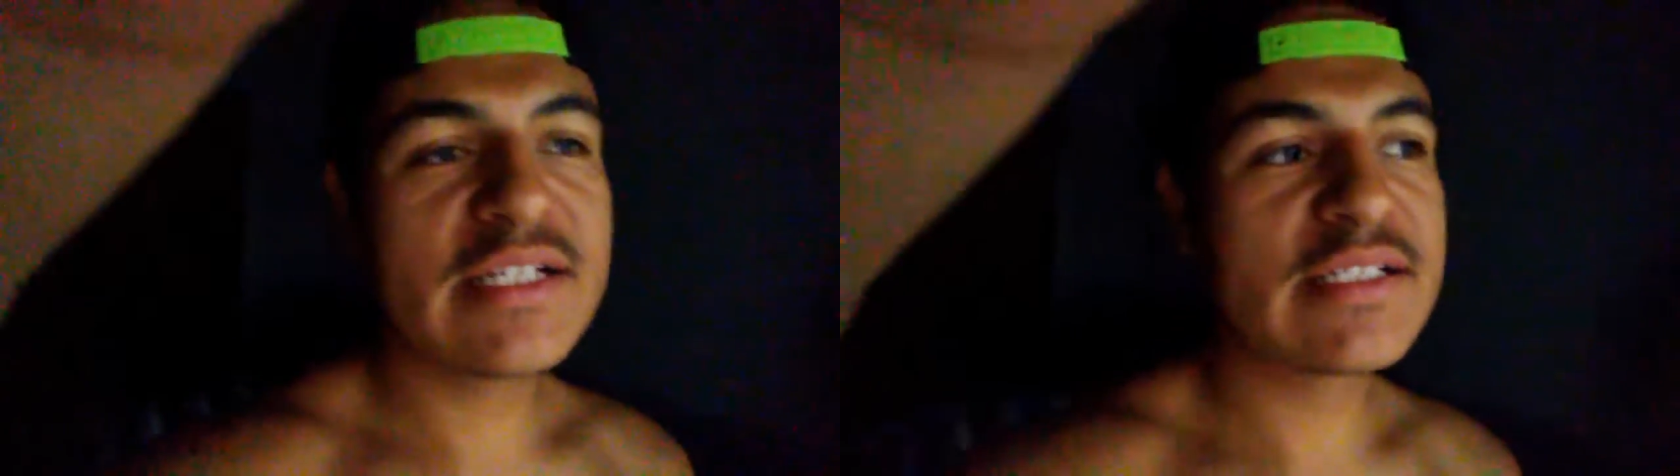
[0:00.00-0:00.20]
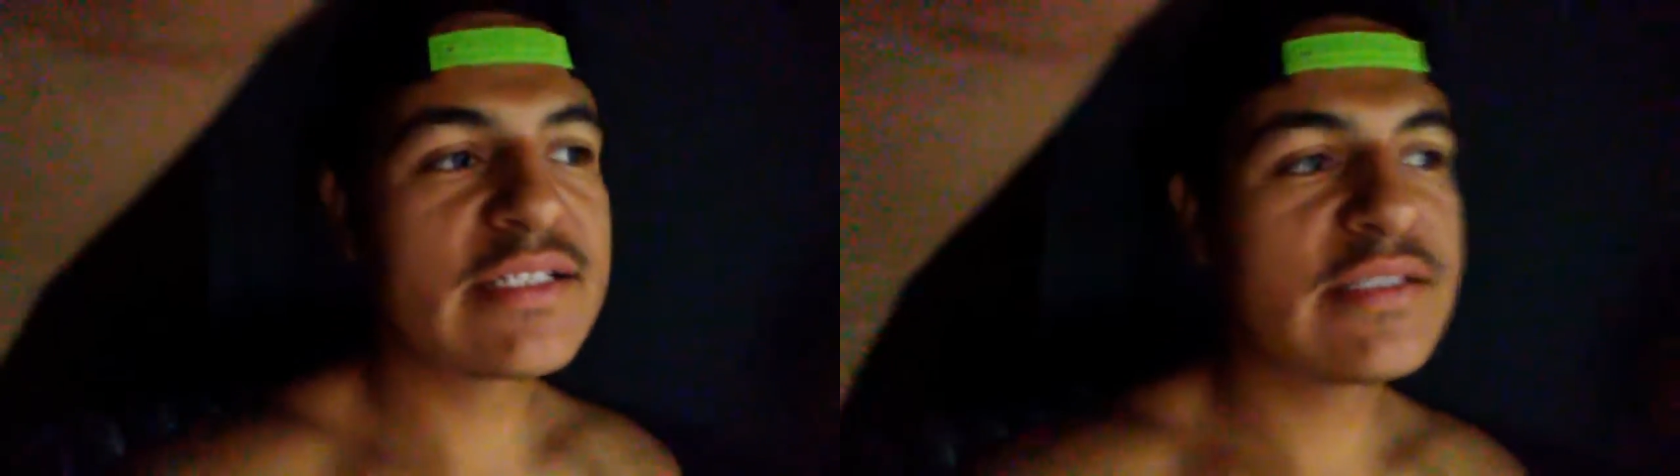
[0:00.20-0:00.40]

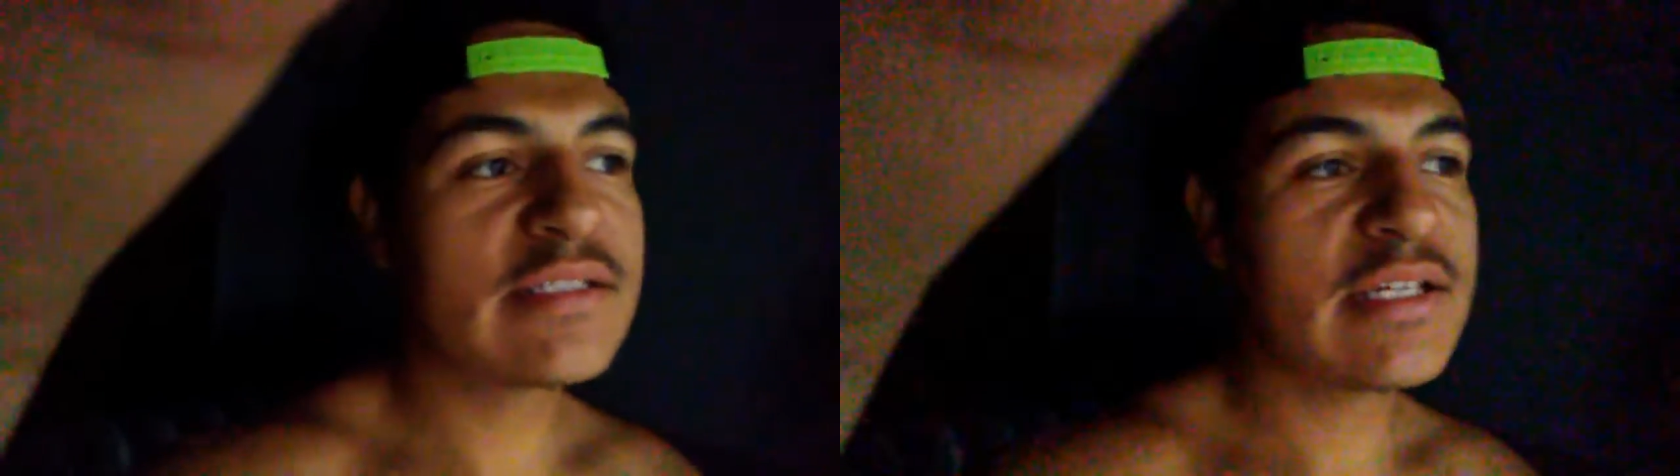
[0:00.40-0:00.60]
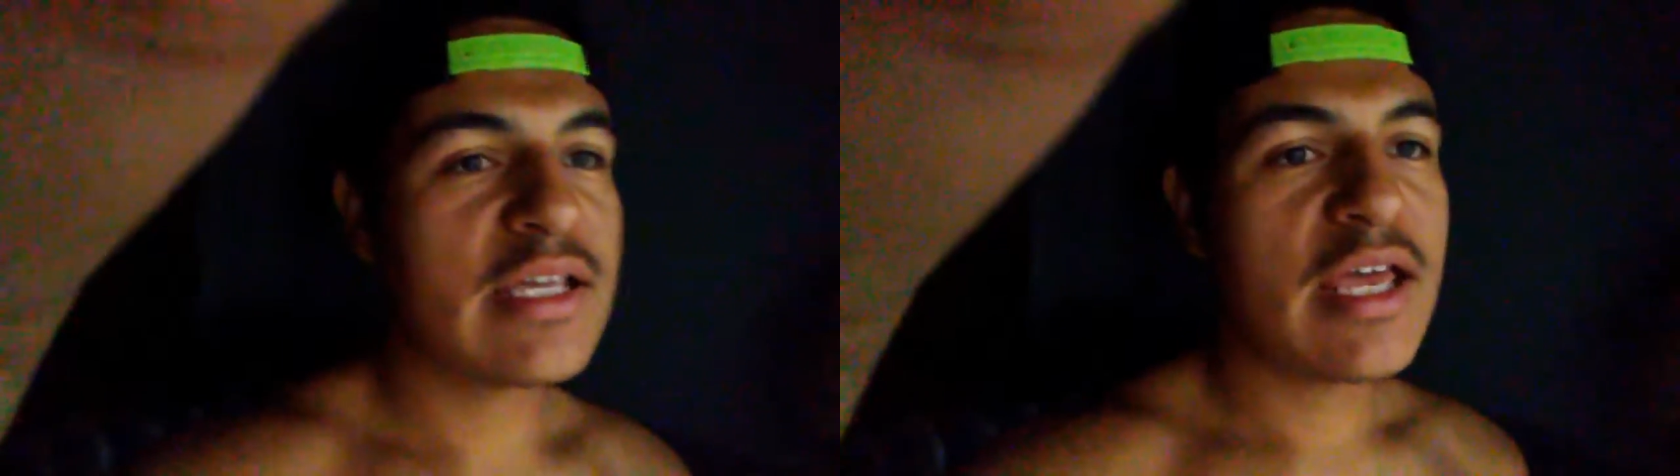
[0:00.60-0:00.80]

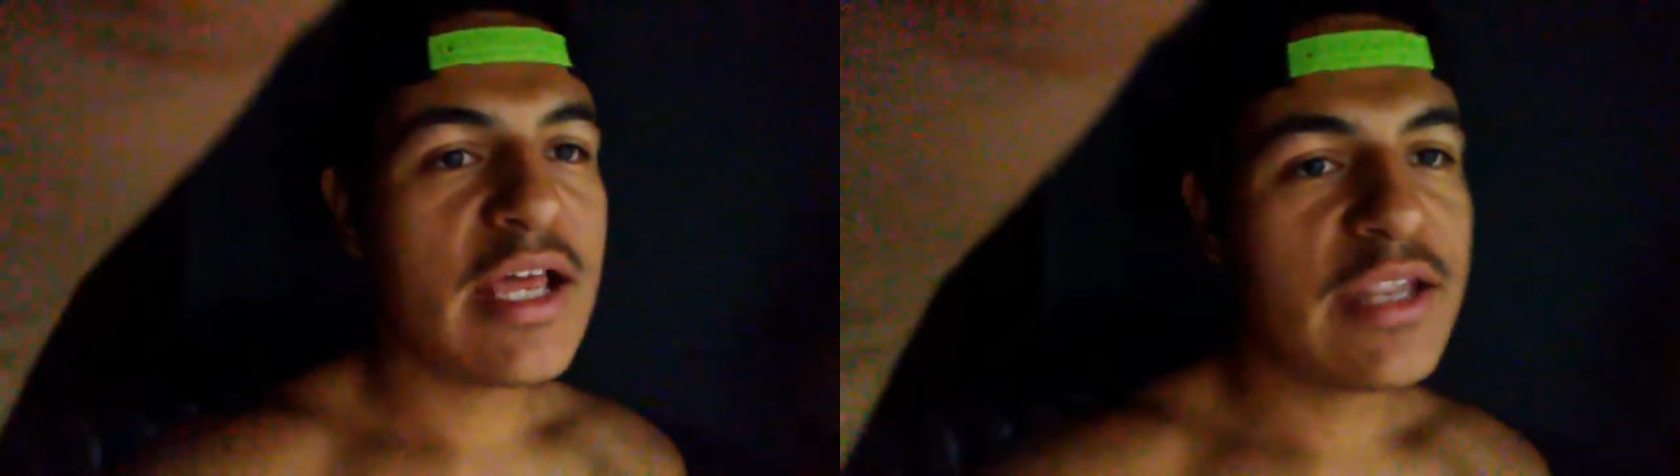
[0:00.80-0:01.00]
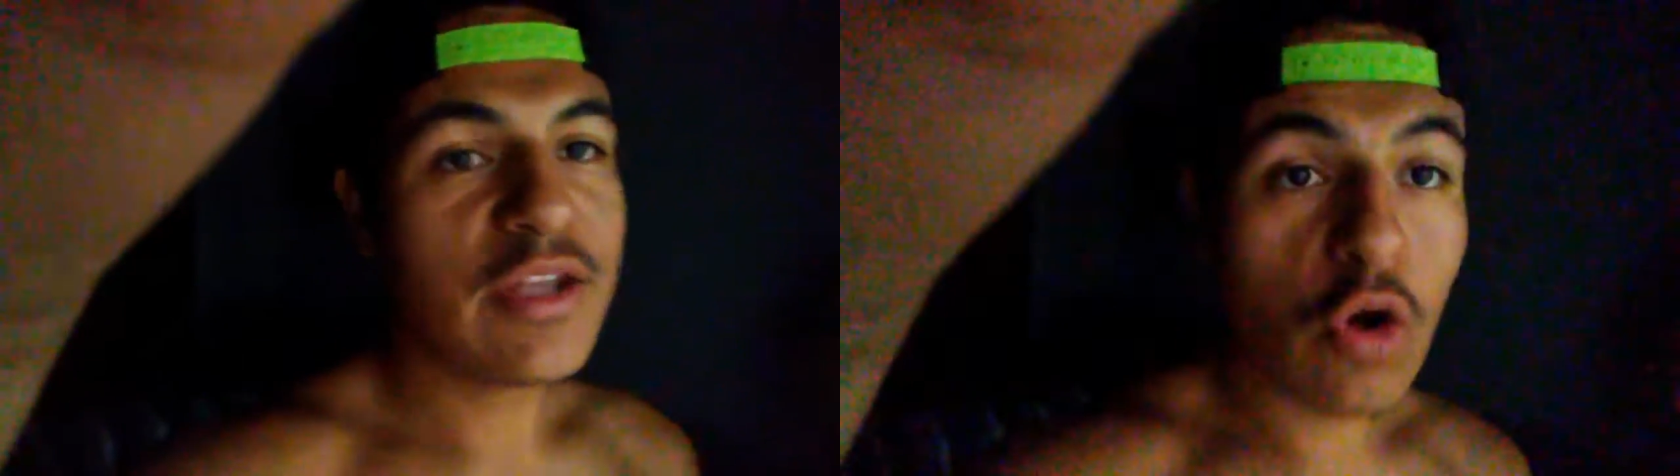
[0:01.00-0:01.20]
it's
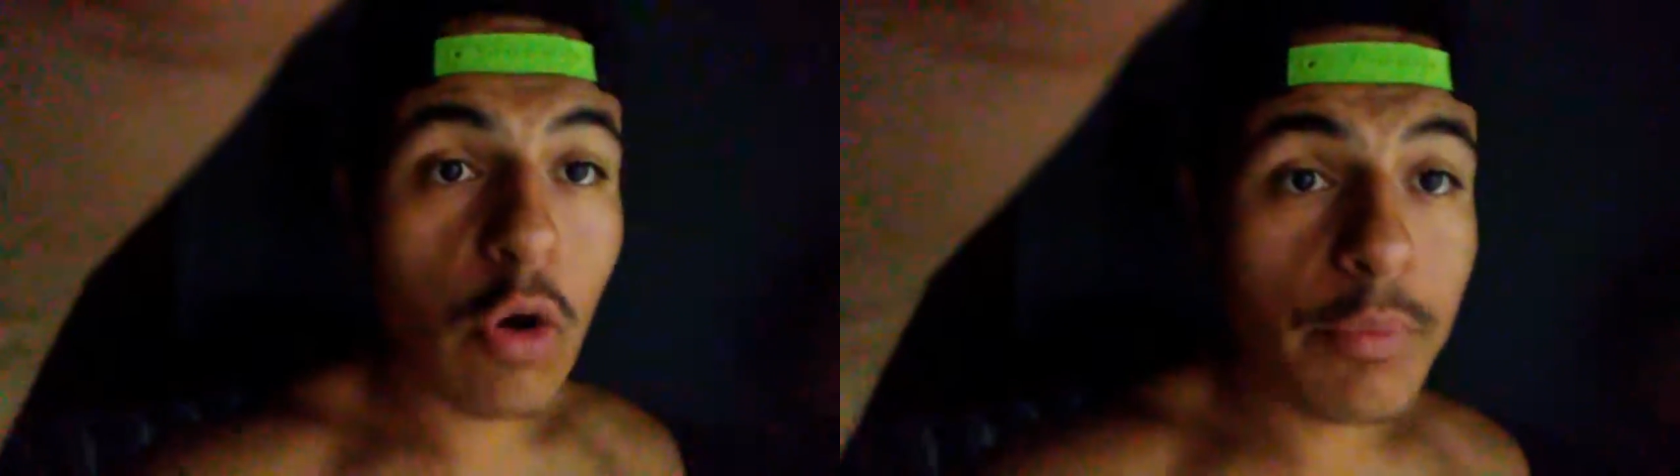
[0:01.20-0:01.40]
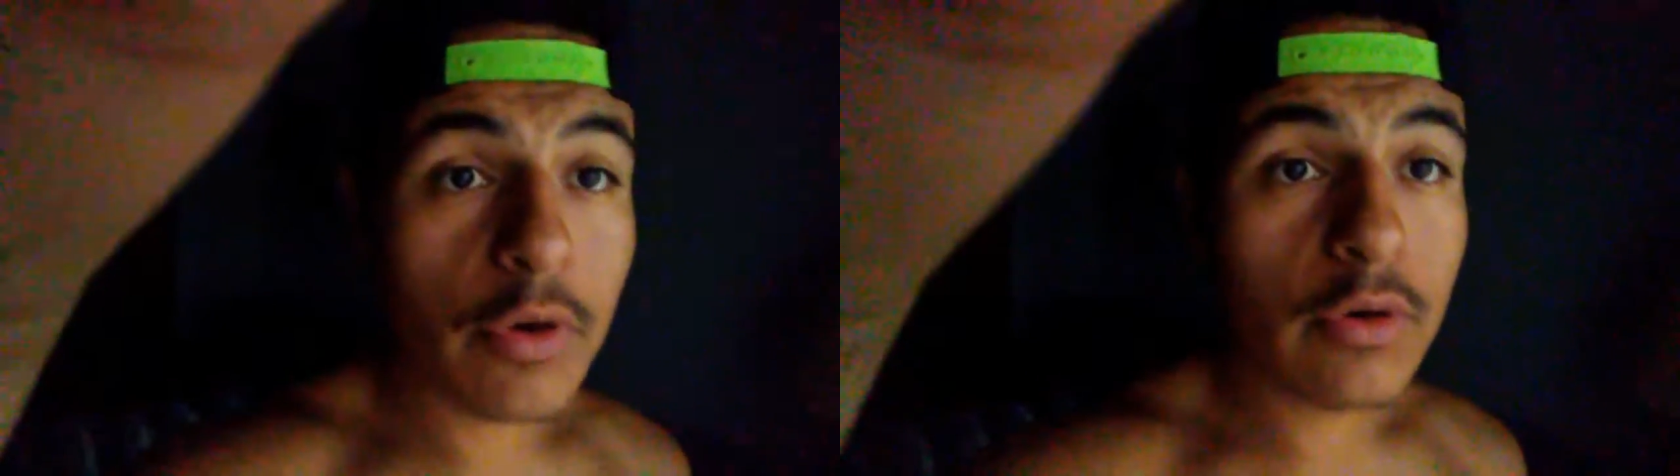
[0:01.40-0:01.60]
the
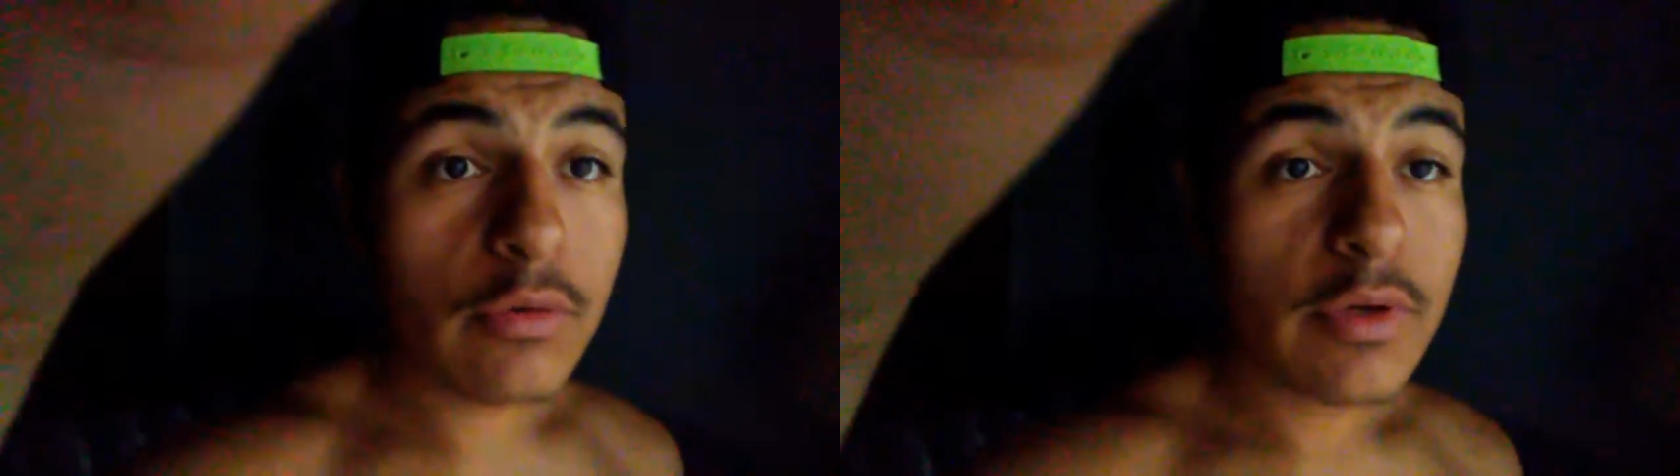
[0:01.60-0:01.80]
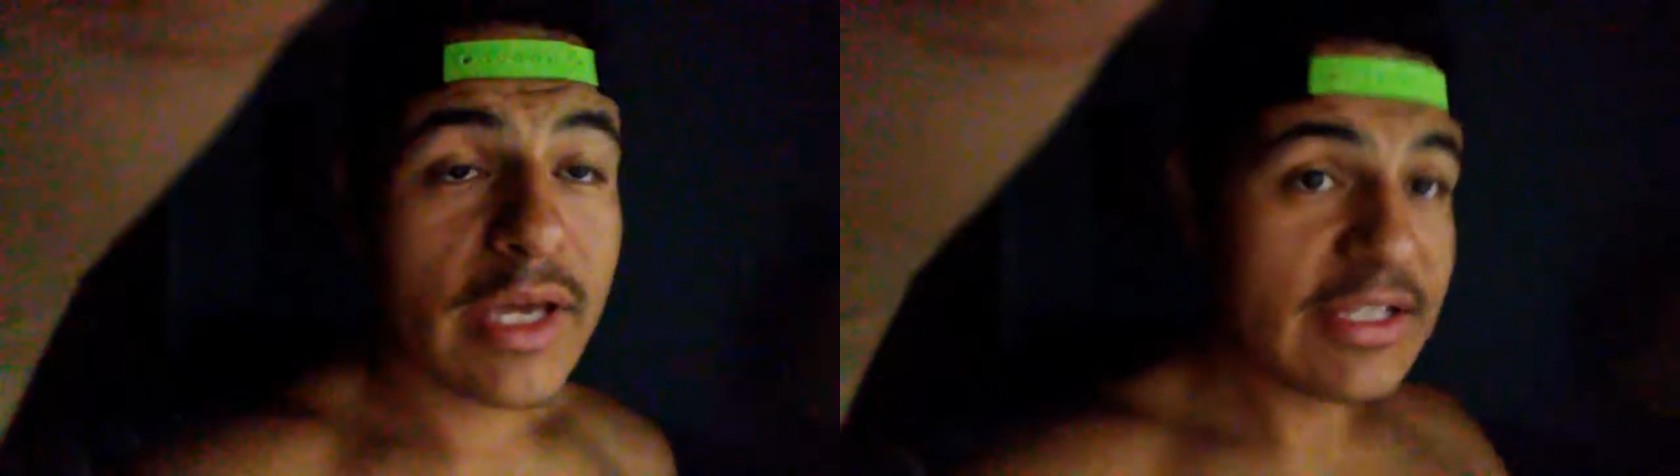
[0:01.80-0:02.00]
GoPro.